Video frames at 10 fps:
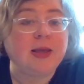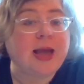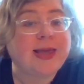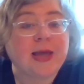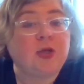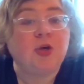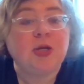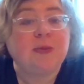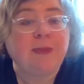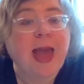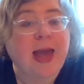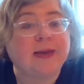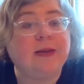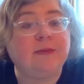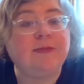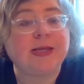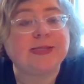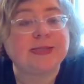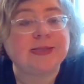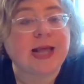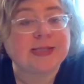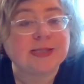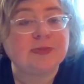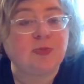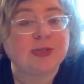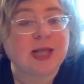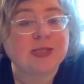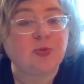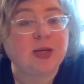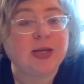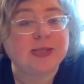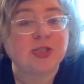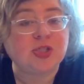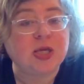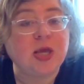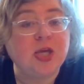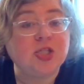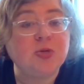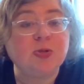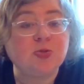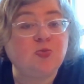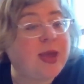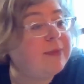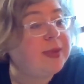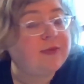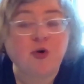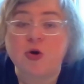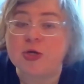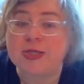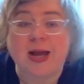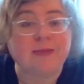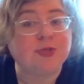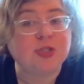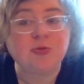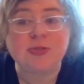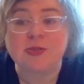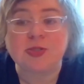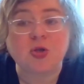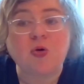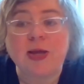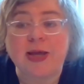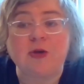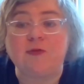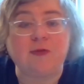again good and bad because that's what that's what it is she she was way before her time she was so ahead of